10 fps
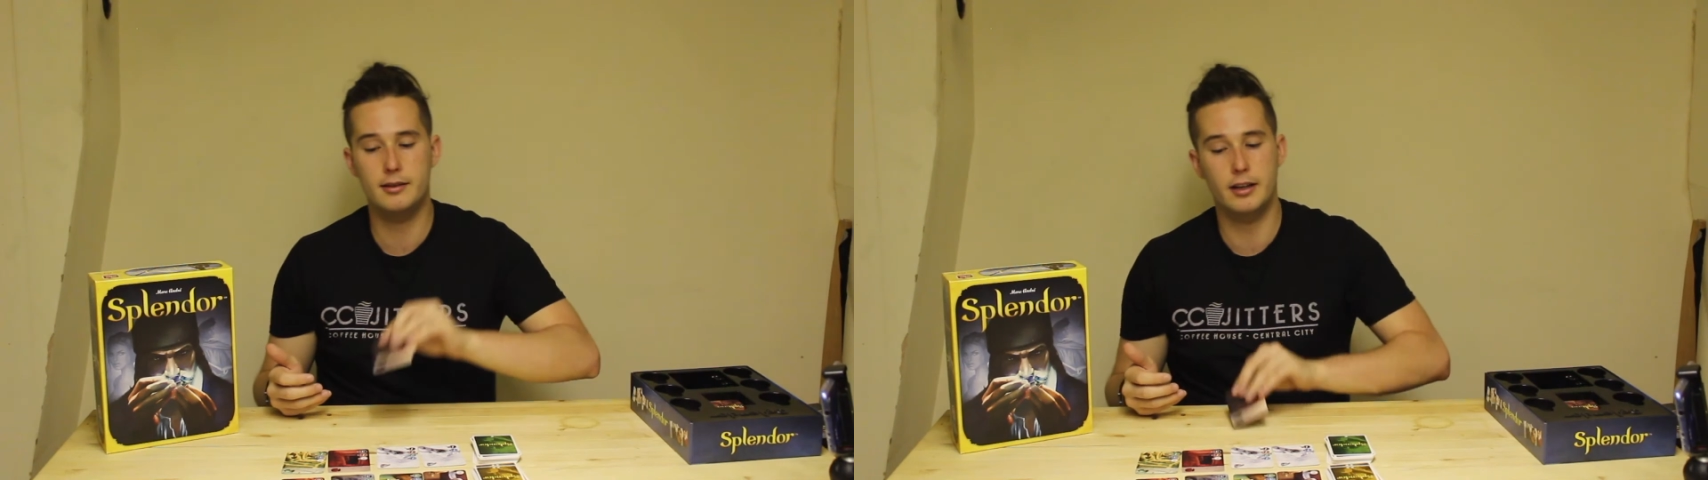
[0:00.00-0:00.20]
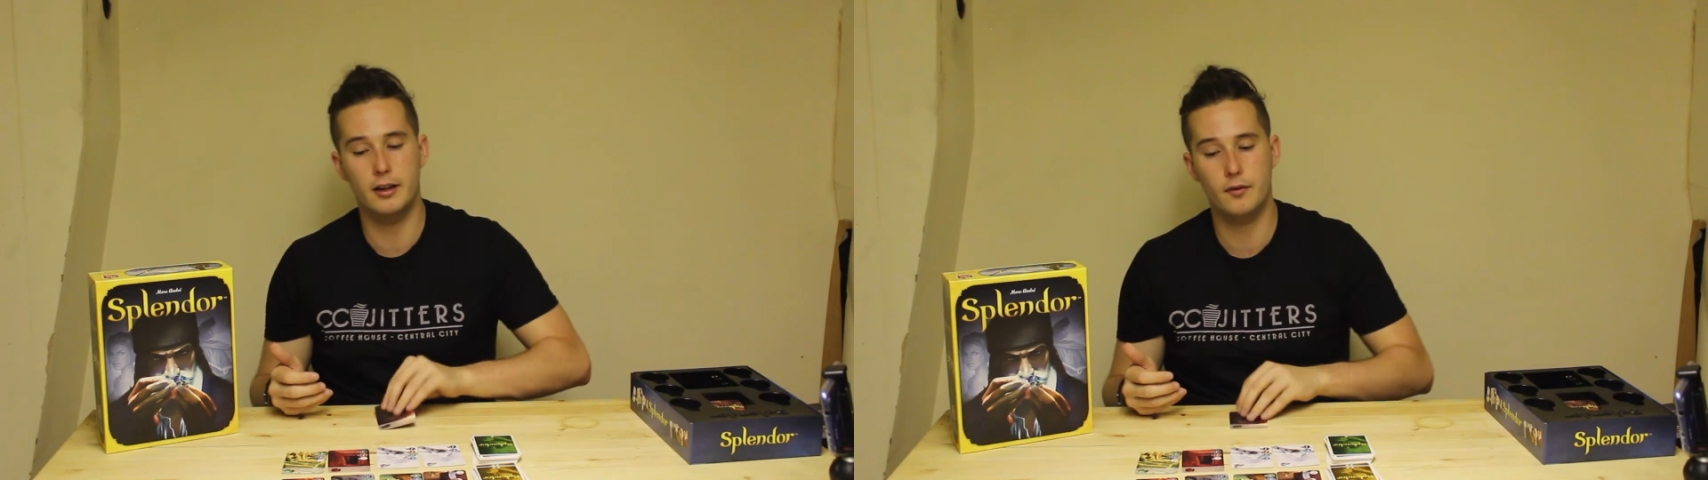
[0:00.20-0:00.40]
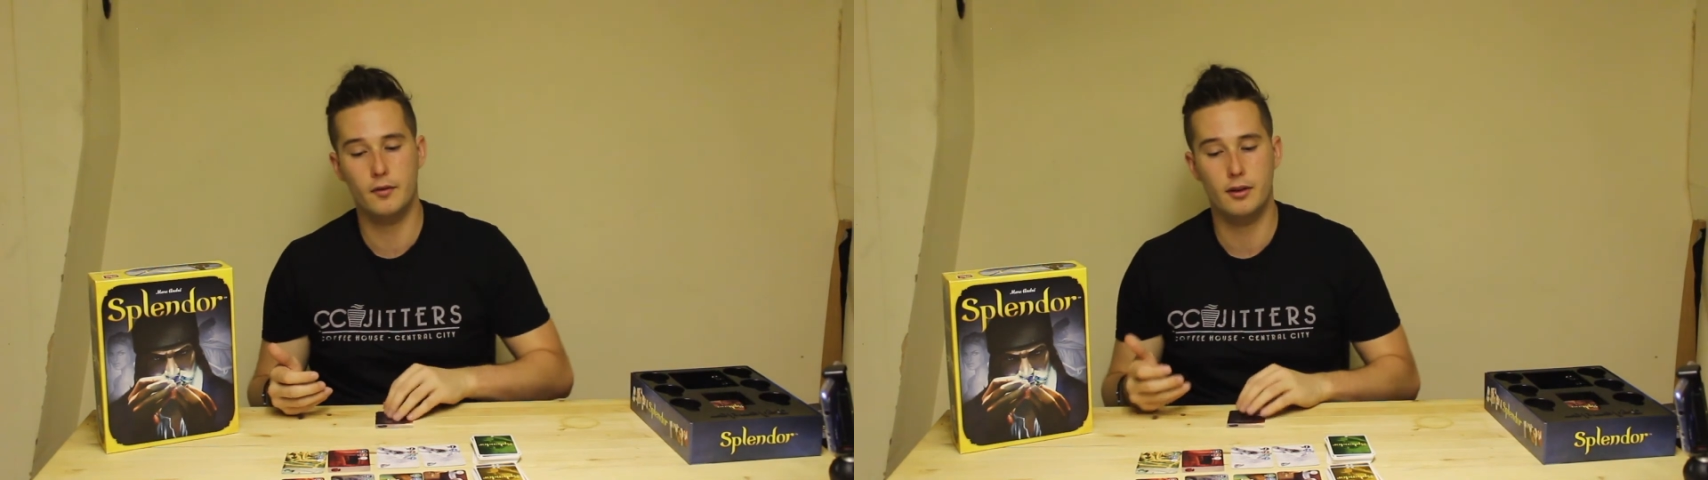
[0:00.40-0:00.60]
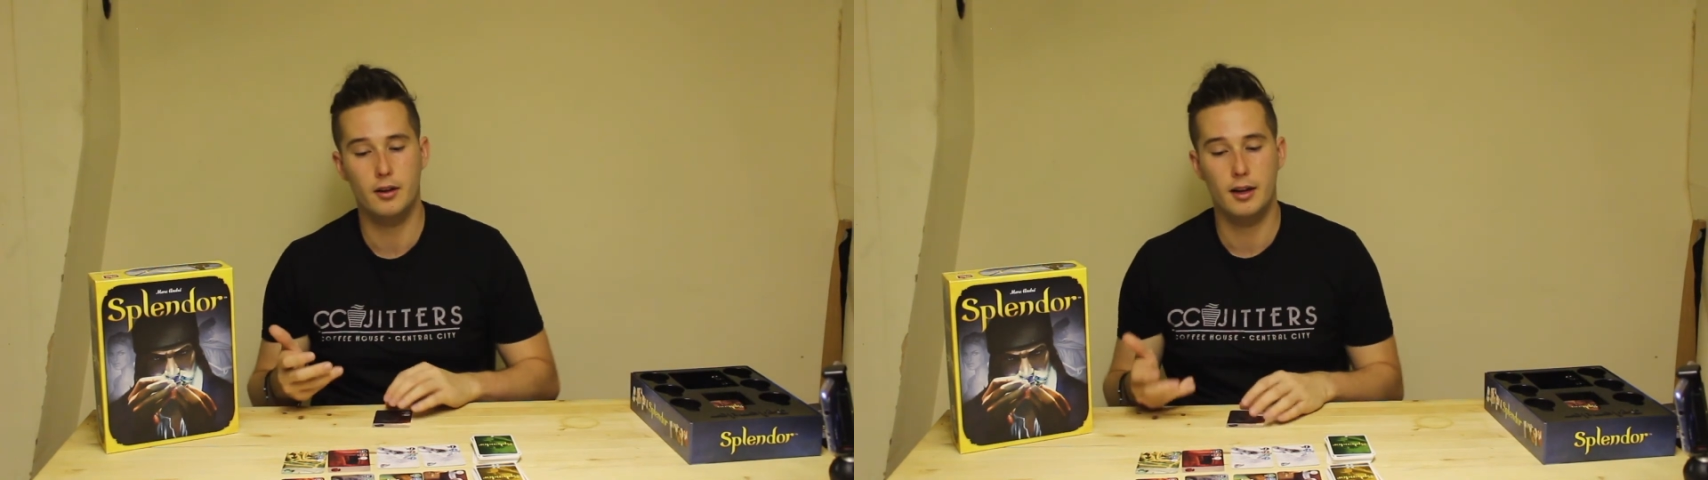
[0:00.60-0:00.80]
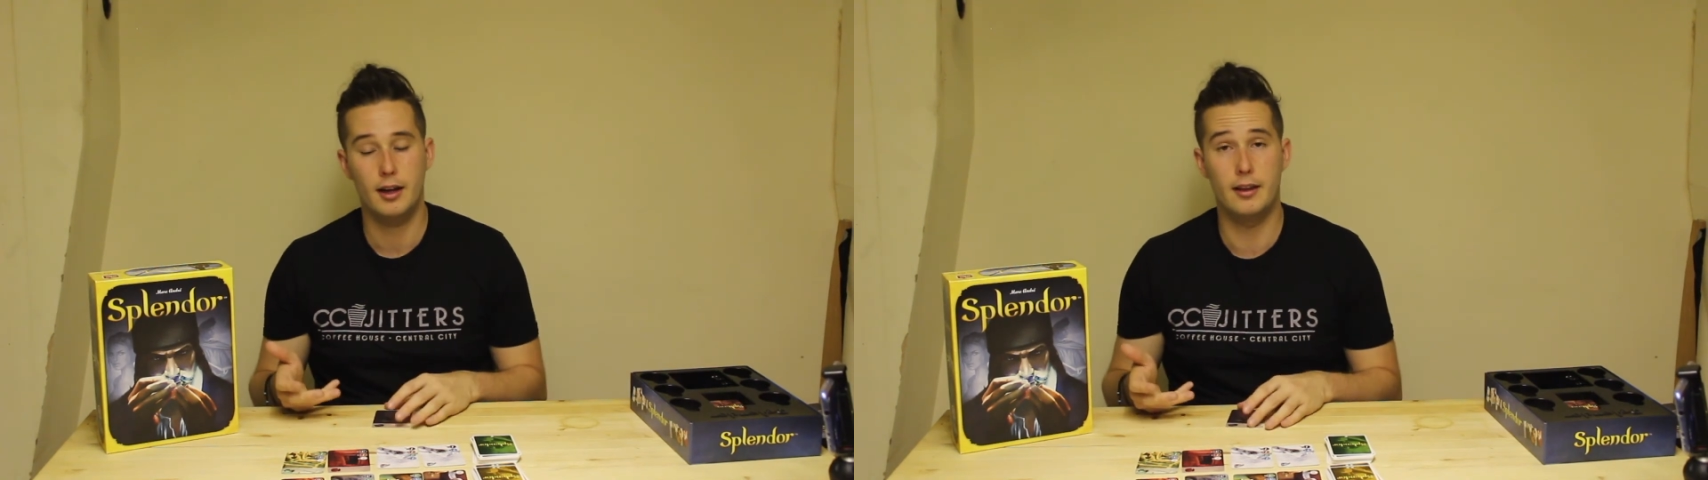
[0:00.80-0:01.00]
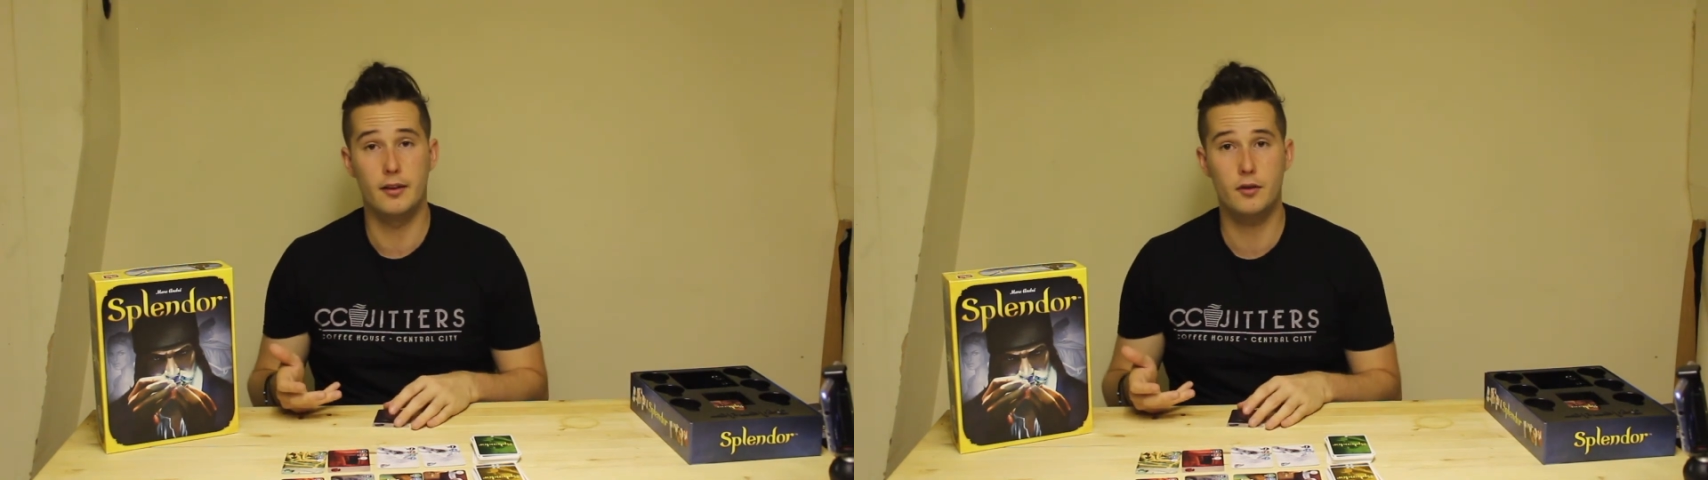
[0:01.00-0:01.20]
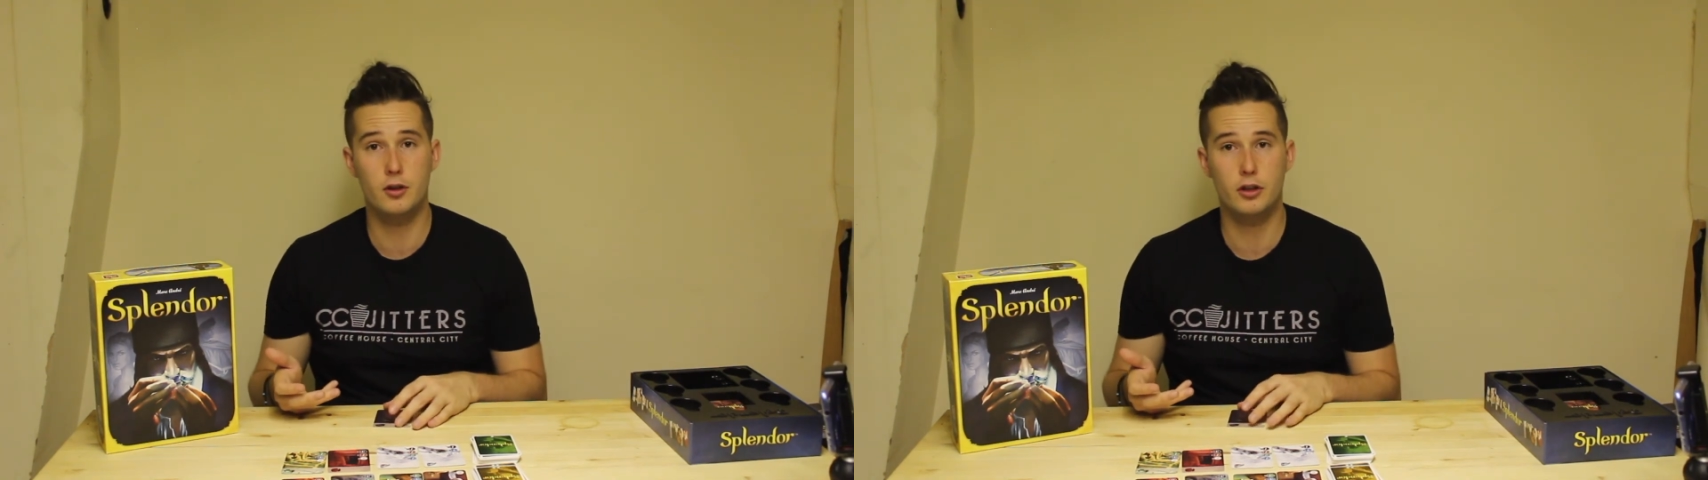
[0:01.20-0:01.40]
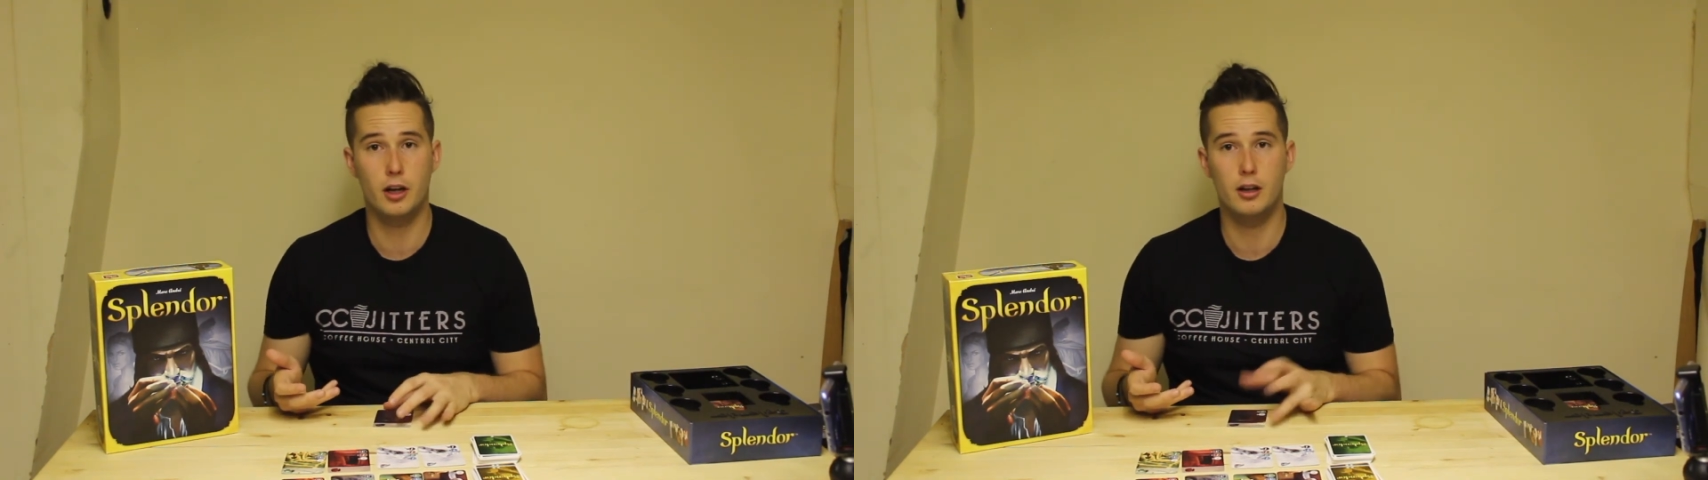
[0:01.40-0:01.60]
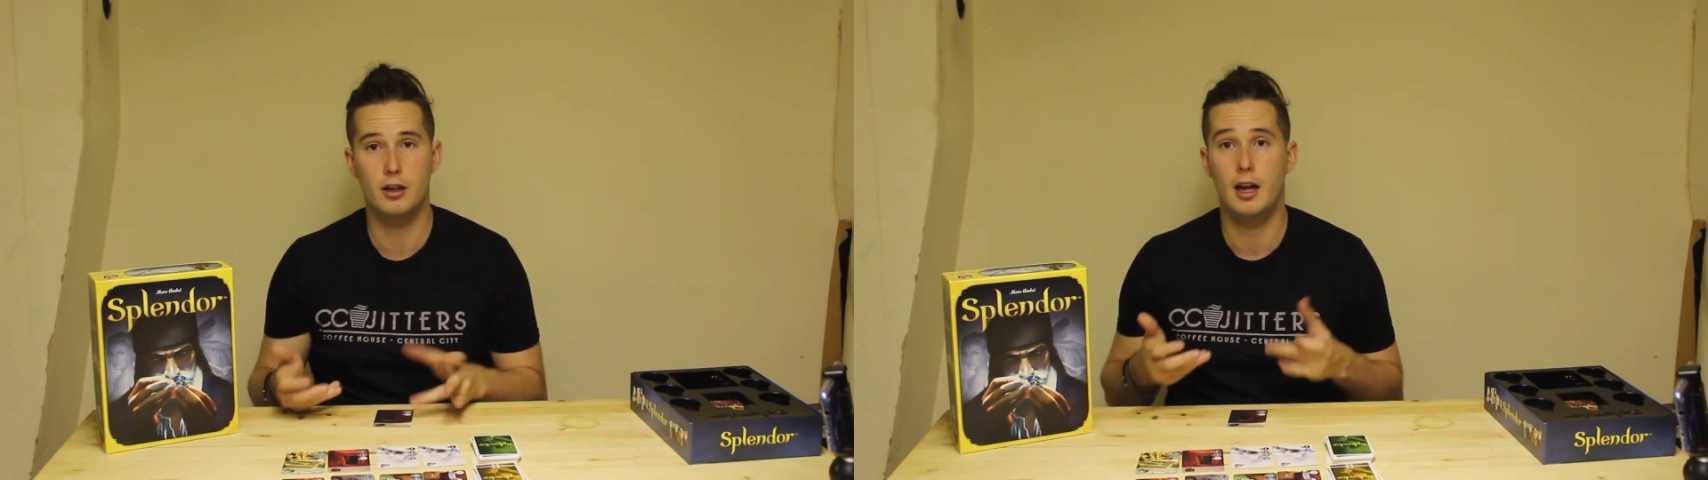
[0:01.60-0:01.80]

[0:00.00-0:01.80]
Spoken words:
stuff in the future,